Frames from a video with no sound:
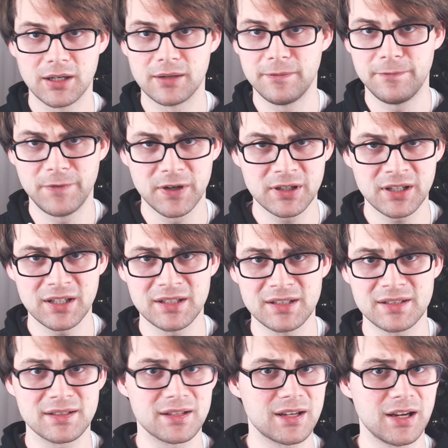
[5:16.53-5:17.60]
fungus
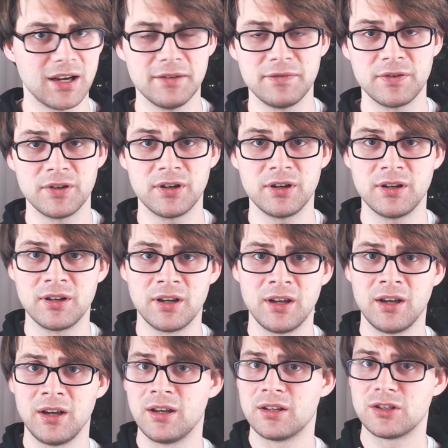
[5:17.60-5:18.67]
covered
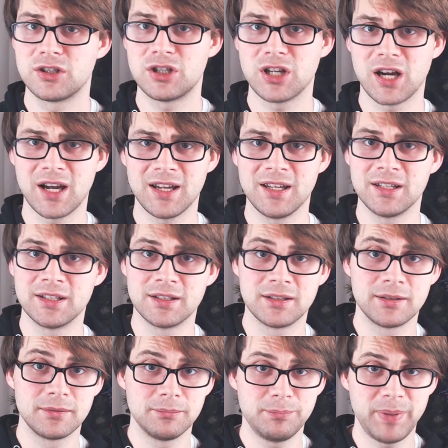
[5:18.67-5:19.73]
giant
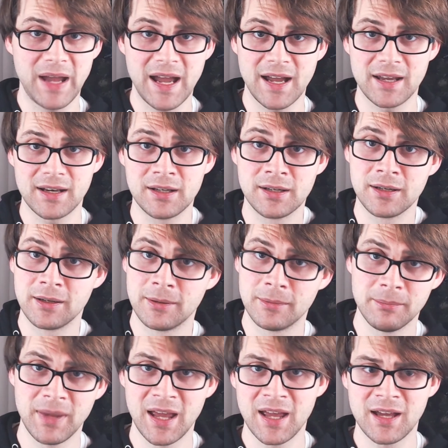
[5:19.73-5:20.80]
bat
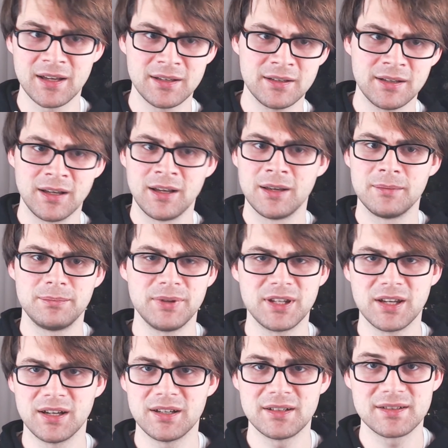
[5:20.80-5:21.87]
man,
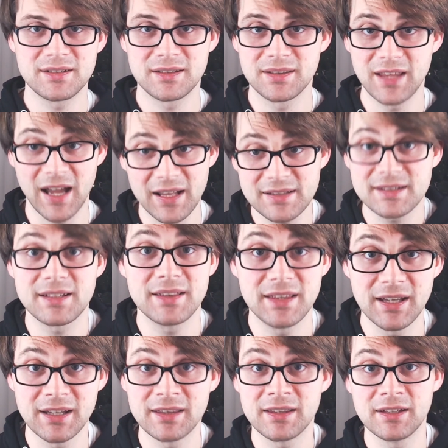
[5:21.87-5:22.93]
because that's a
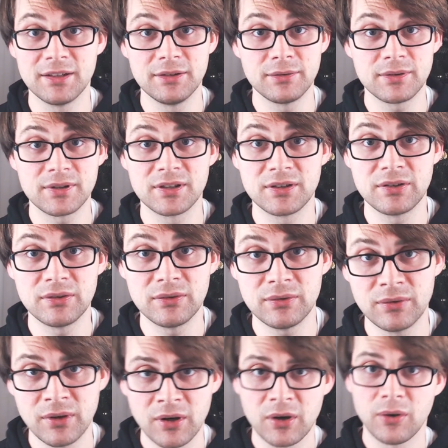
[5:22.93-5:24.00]
thing that you can do.
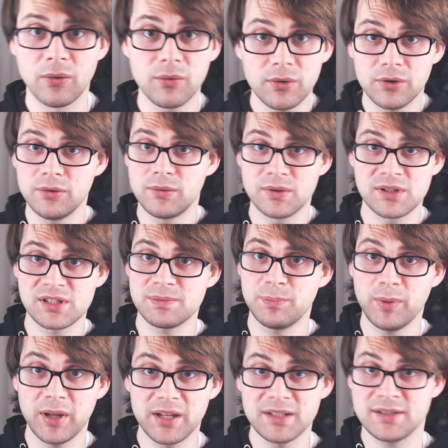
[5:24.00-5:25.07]
Or you can just
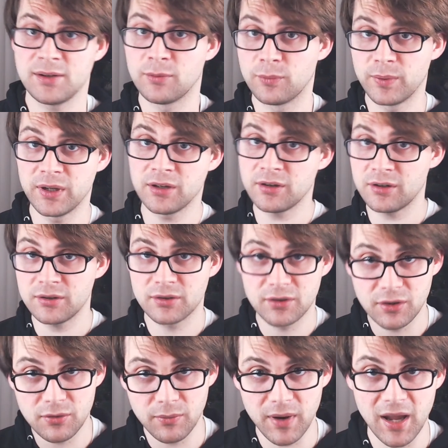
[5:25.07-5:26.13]
play as the weird
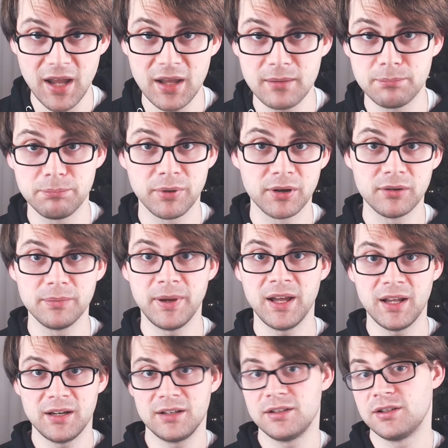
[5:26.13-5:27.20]
gray
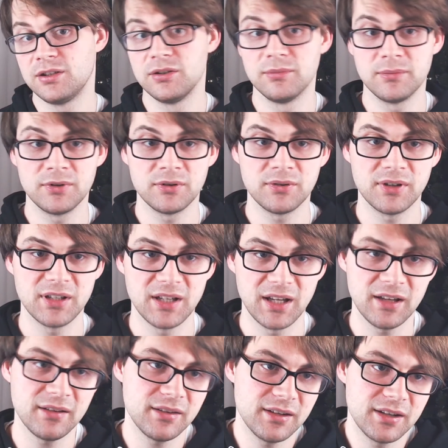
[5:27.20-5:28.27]
bulb-headed humanoid
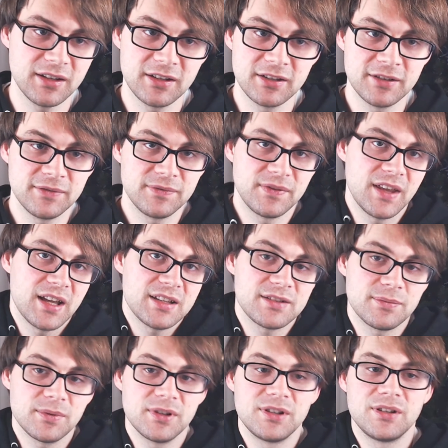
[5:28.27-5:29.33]
alien if that's
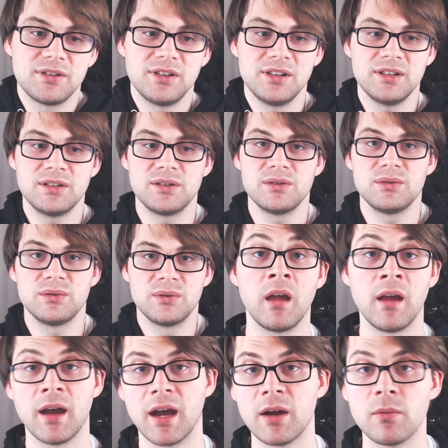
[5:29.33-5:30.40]
what you're into.
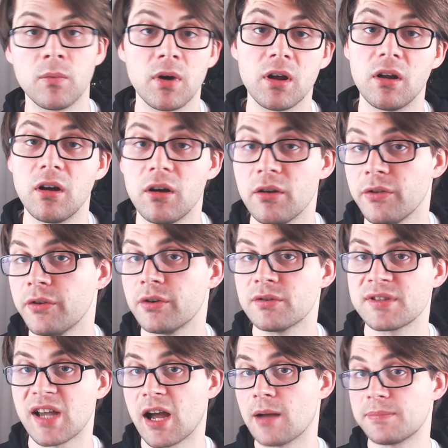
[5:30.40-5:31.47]
And while all those
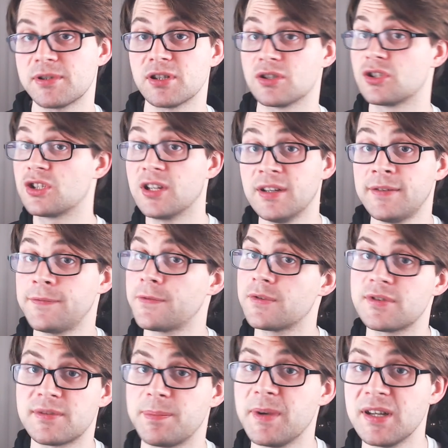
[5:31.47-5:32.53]
options just for
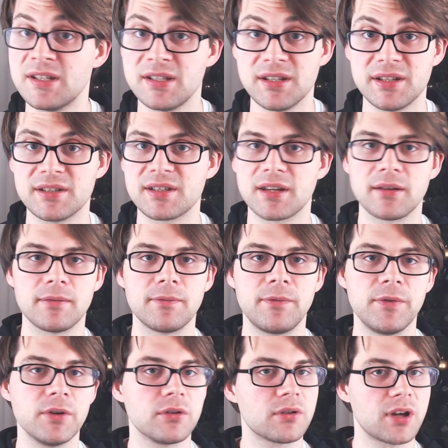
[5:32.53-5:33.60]
species can
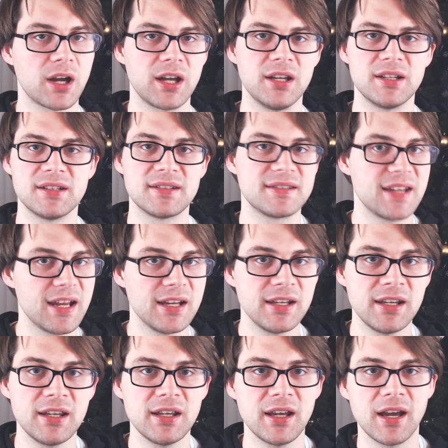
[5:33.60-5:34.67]
feel kind of
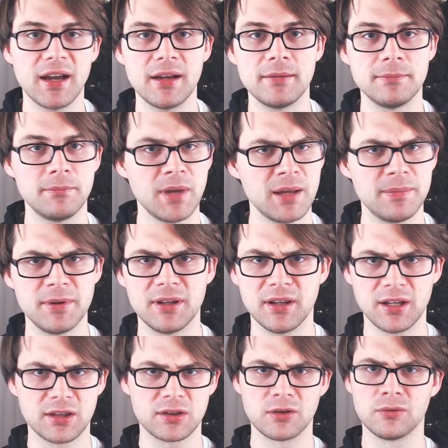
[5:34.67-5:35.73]
zany and maybe
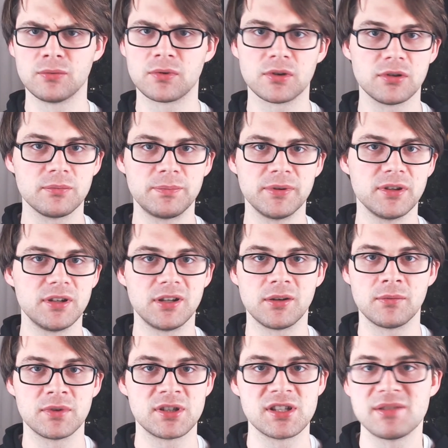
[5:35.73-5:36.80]
like the world building
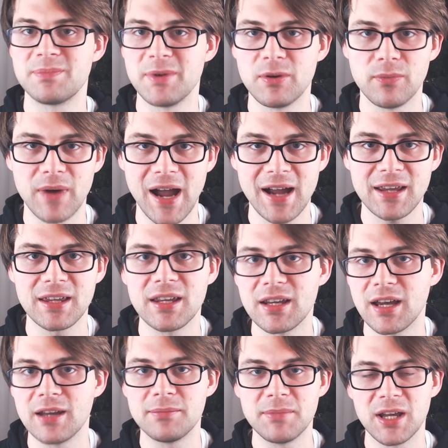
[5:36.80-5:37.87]
would just be wacky
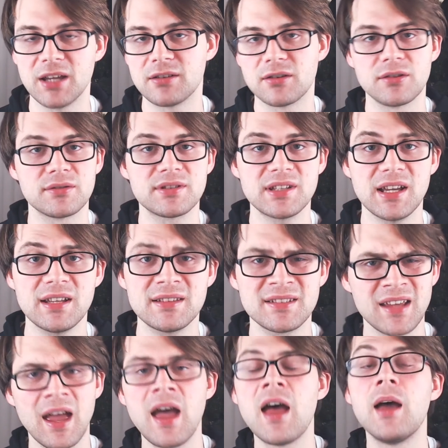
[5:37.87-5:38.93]
and make no sense,
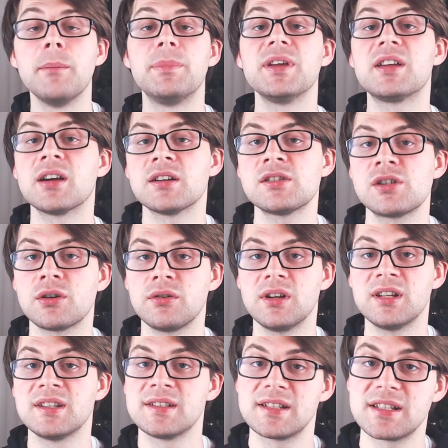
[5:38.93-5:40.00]
because you're
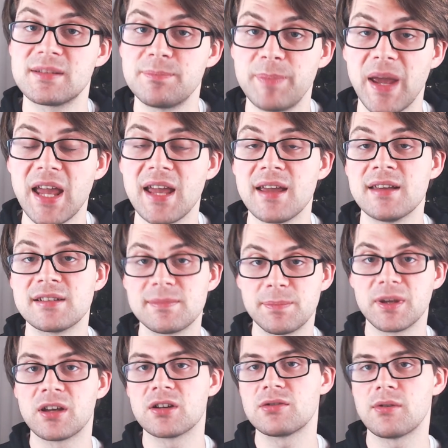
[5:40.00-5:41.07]
in space,
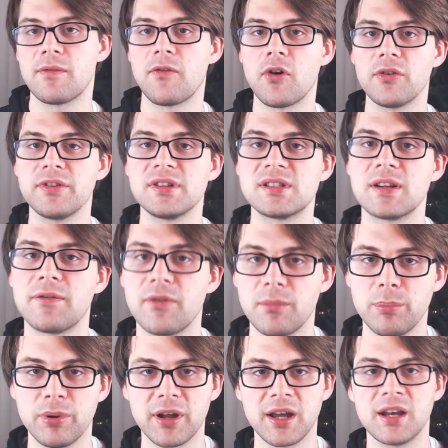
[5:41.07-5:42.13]
because you have all these different
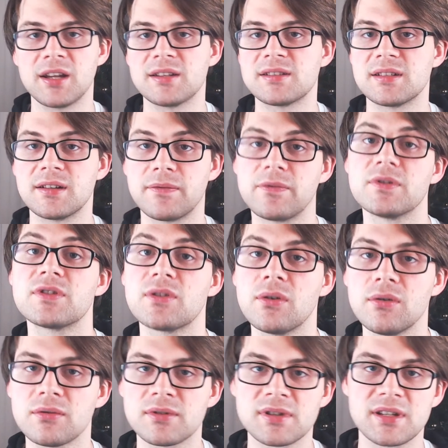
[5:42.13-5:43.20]
planets and different
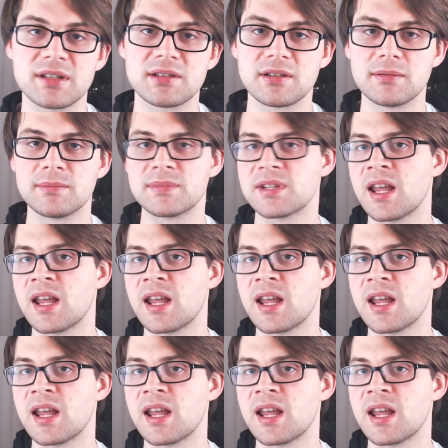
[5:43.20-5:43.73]
solar systems,